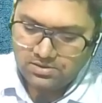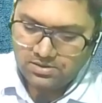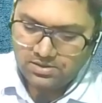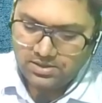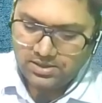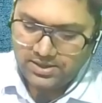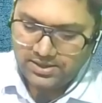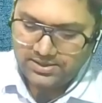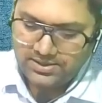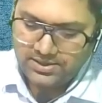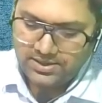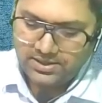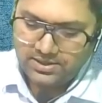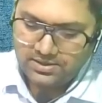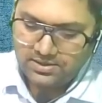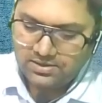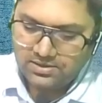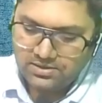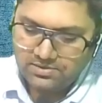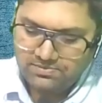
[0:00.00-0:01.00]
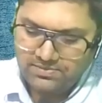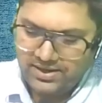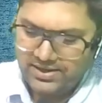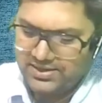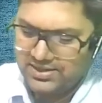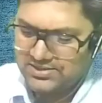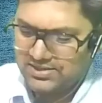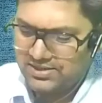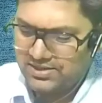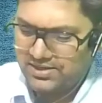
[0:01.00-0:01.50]
80.
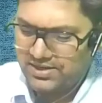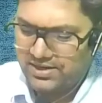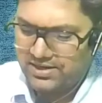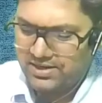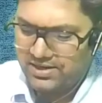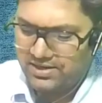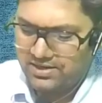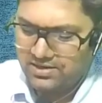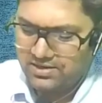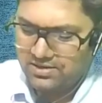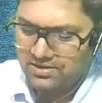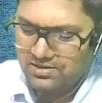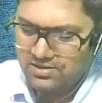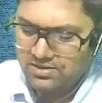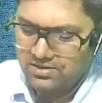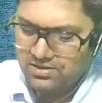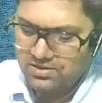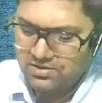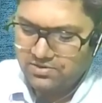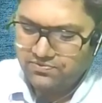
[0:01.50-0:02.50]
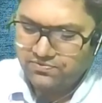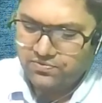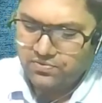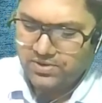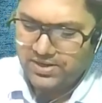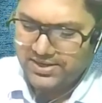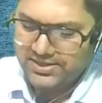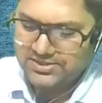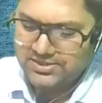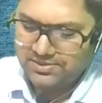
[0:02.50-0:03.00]
Minus 100, nahi. Full
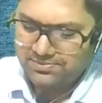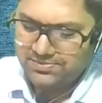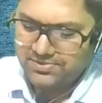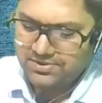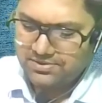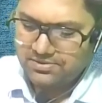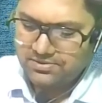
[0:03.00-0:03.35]
exempt.